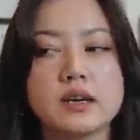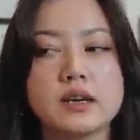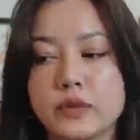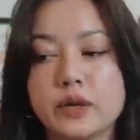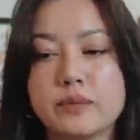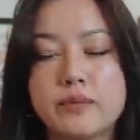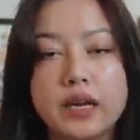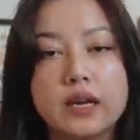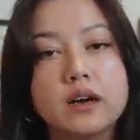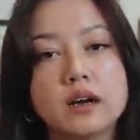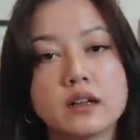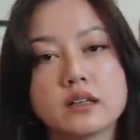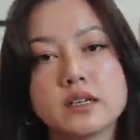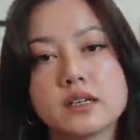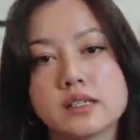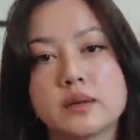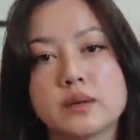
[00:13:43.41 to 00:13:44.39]
Your main
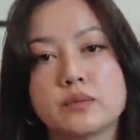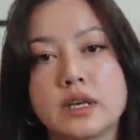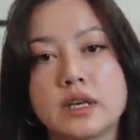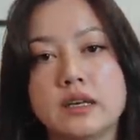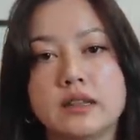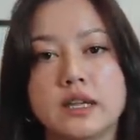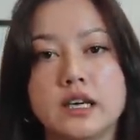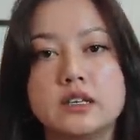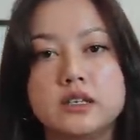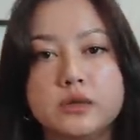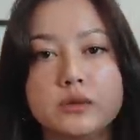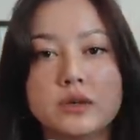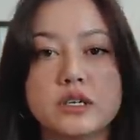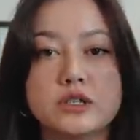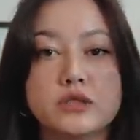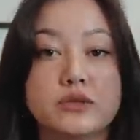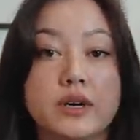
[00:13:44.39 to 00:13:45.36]
color is something that you
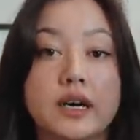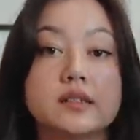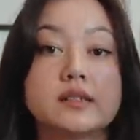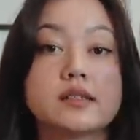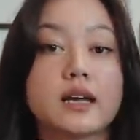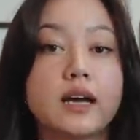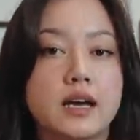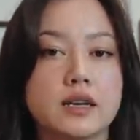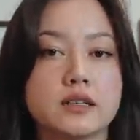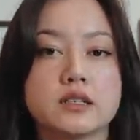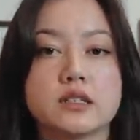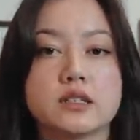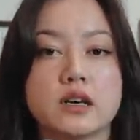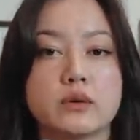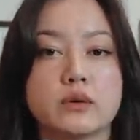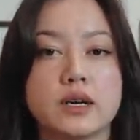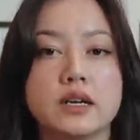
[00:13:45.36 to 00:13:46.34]
could dress head to
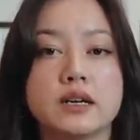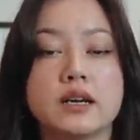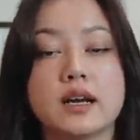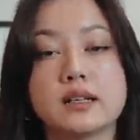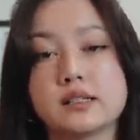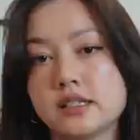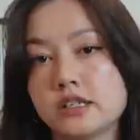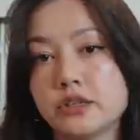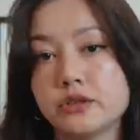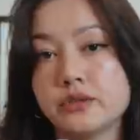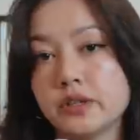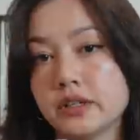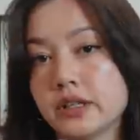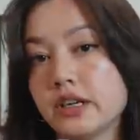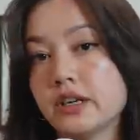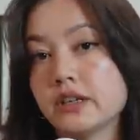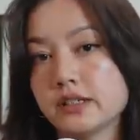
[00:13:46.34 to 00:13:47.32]
toe in and still
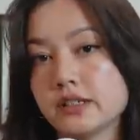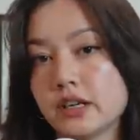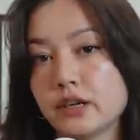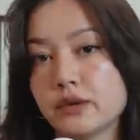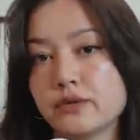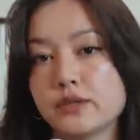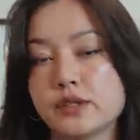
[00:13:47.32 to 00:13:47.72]
feel like yourself.